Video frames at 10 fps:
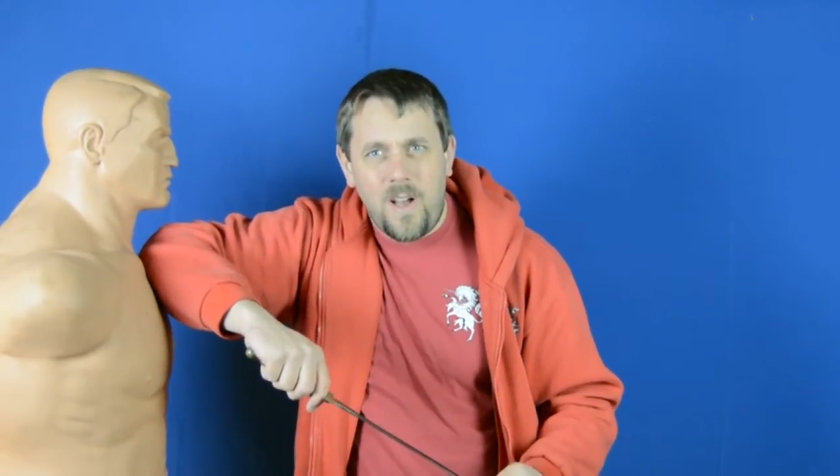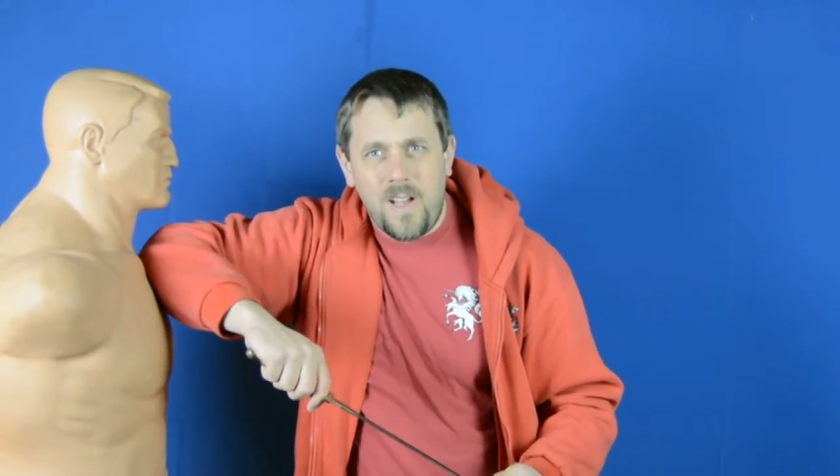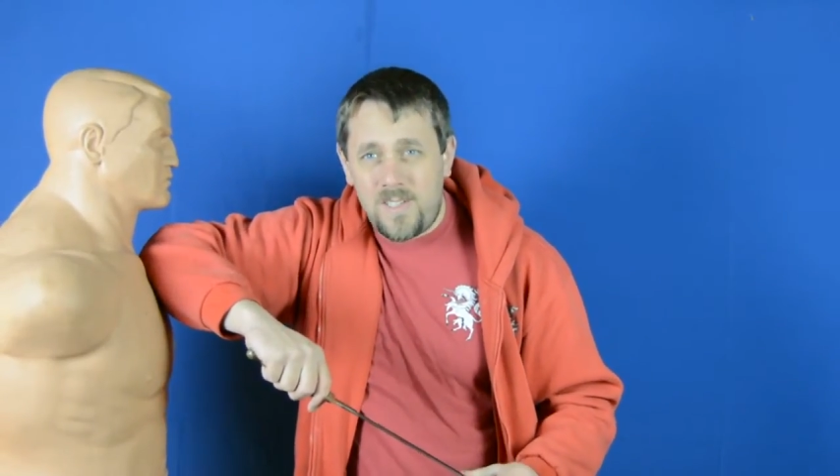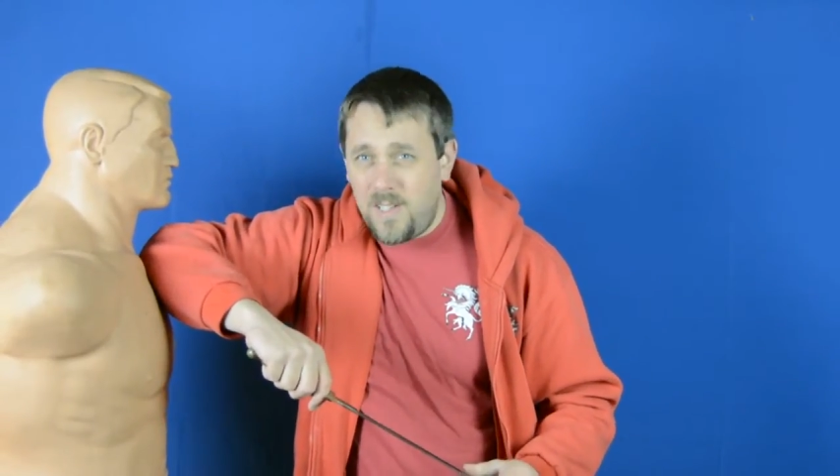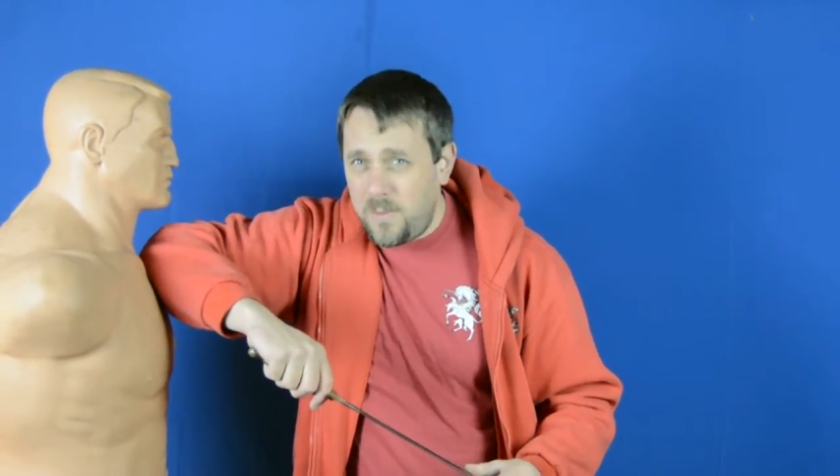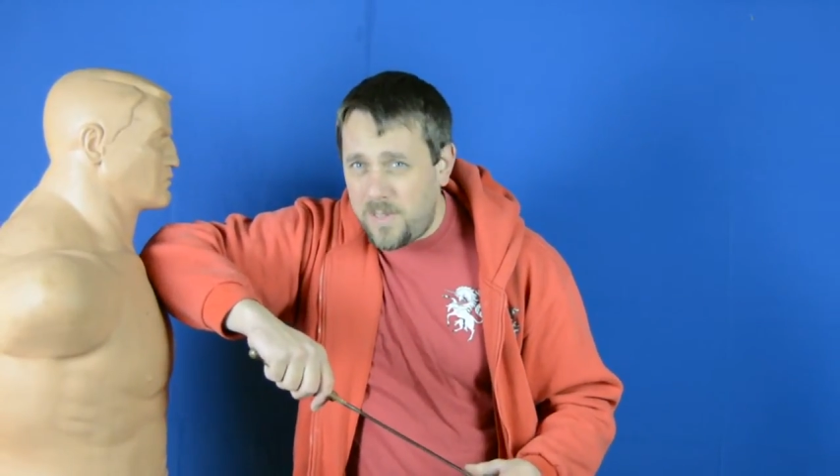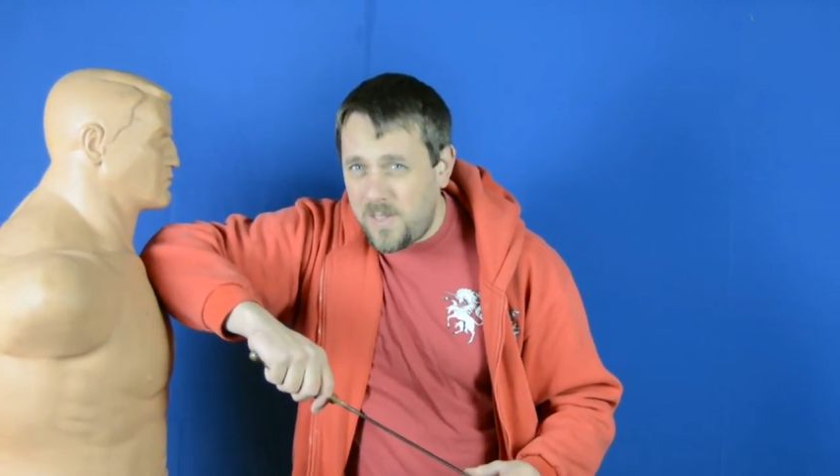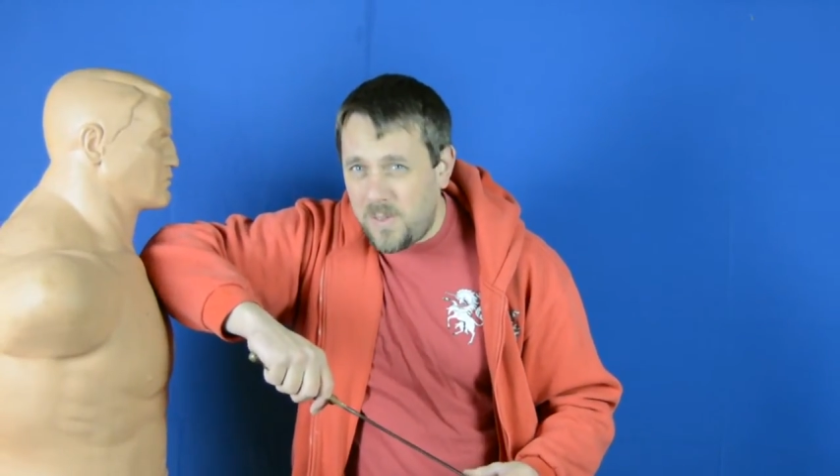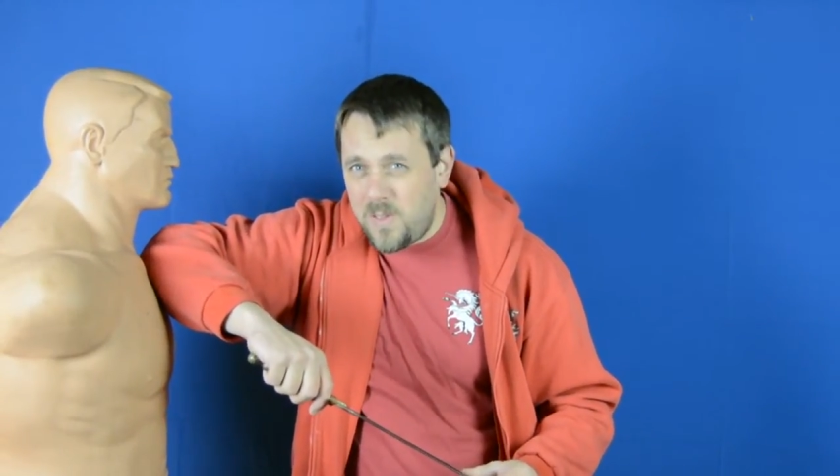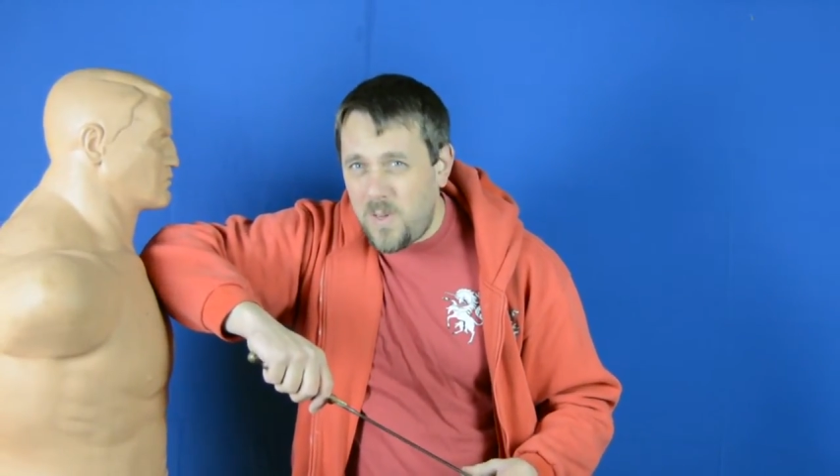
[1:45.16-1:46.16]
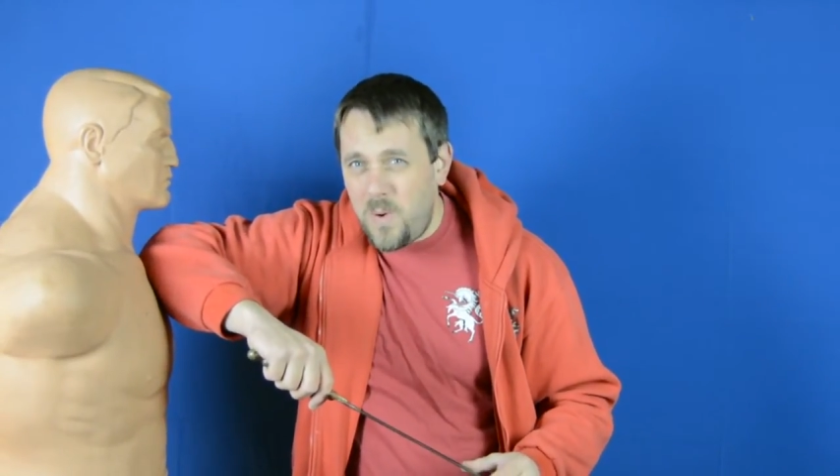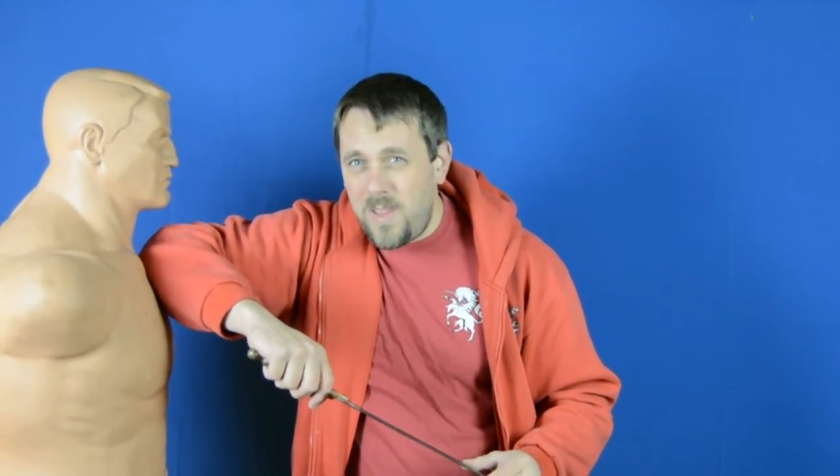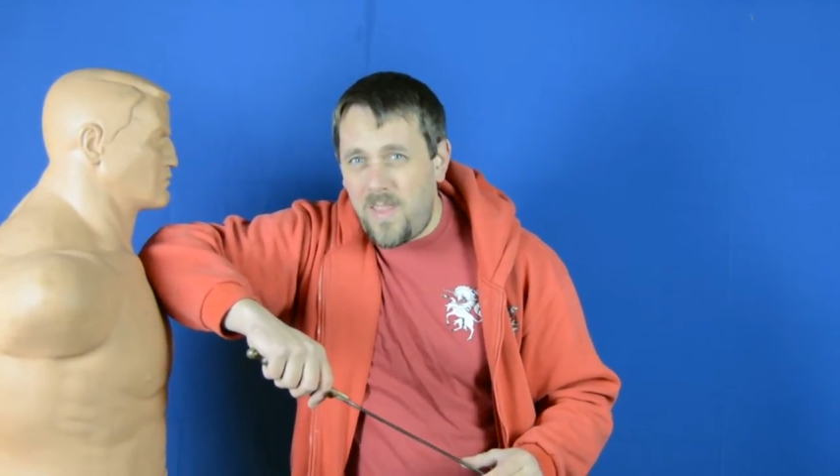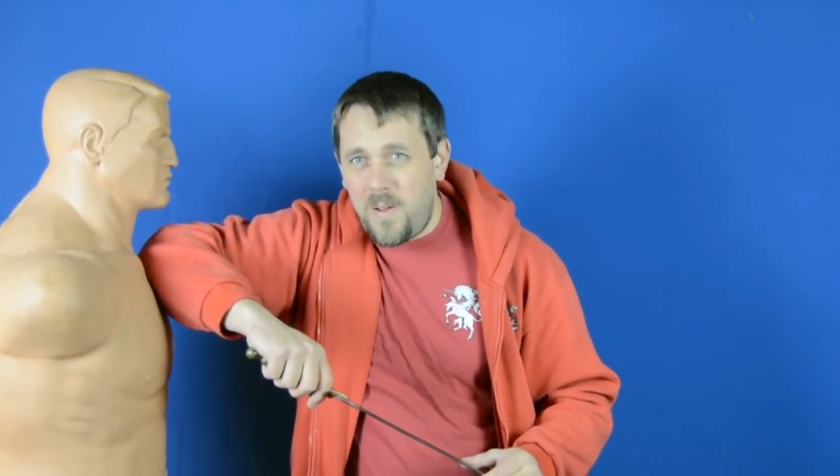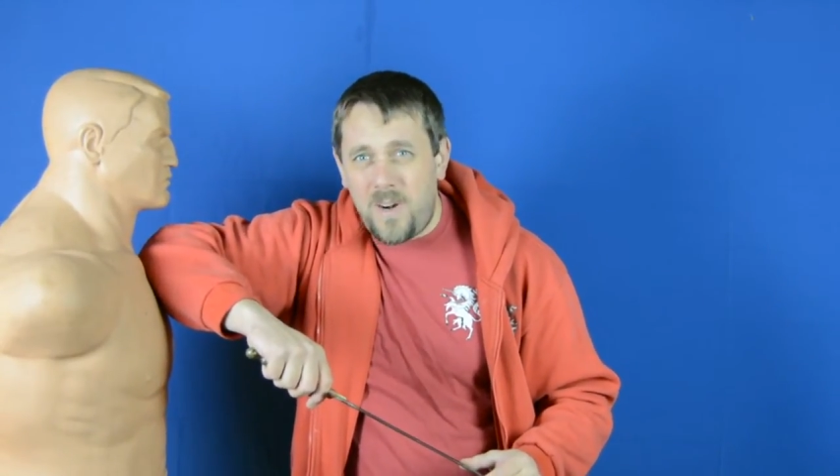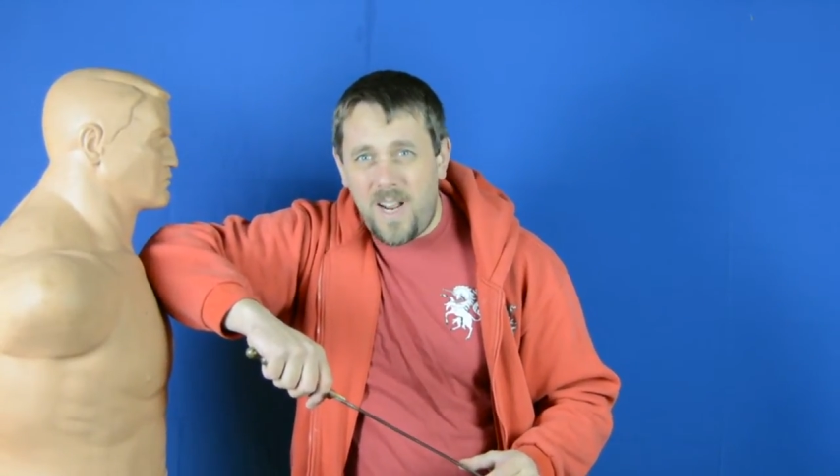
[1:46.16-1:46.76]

sold the swords, or whether they were